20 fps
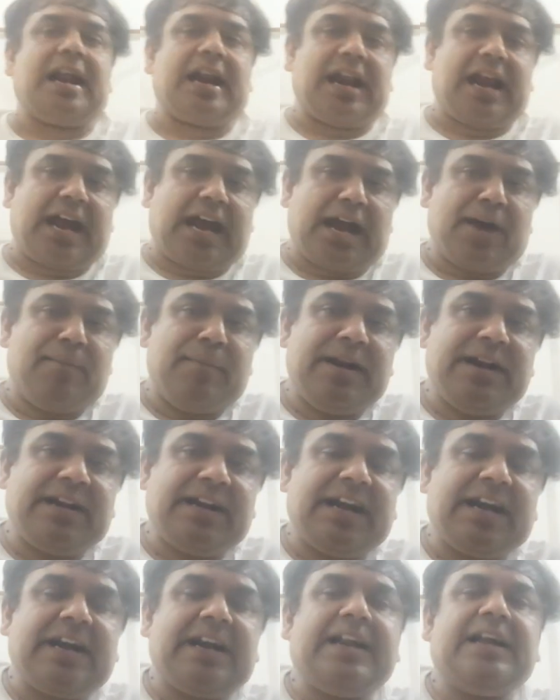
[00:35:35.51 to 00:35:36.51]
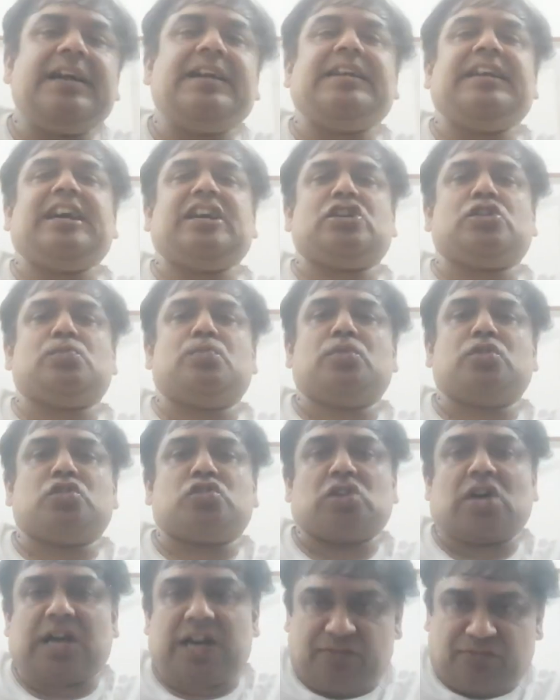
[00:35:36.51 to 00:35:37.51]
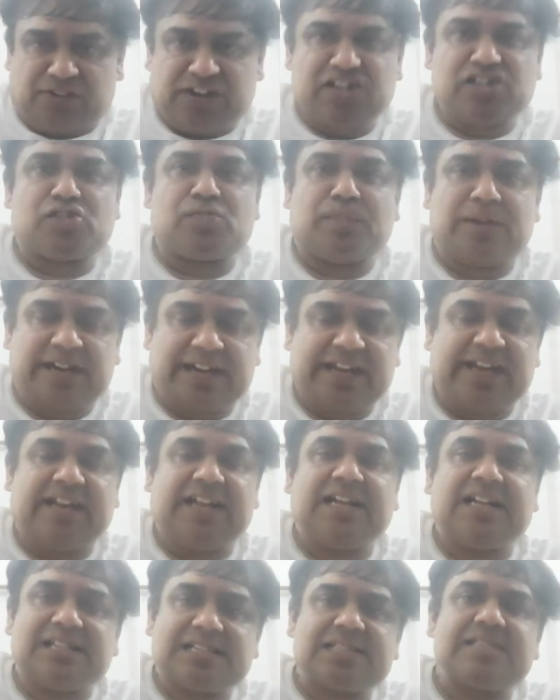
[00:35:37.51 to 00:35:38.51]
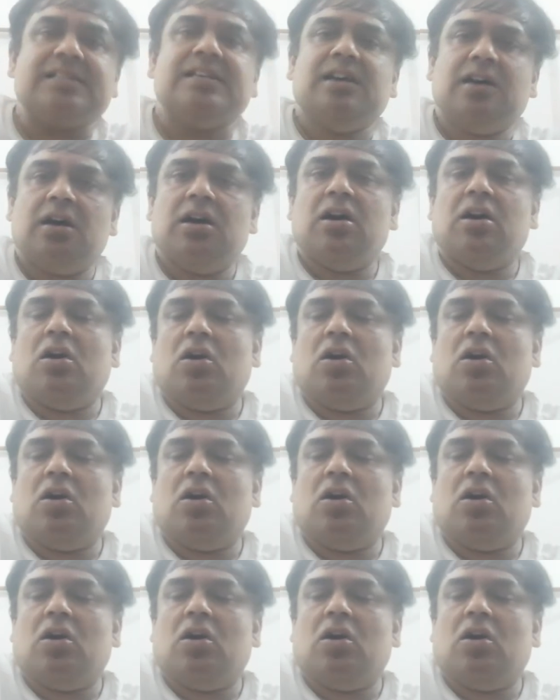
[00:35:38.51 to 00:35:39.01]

recommended textbooks or reference materials.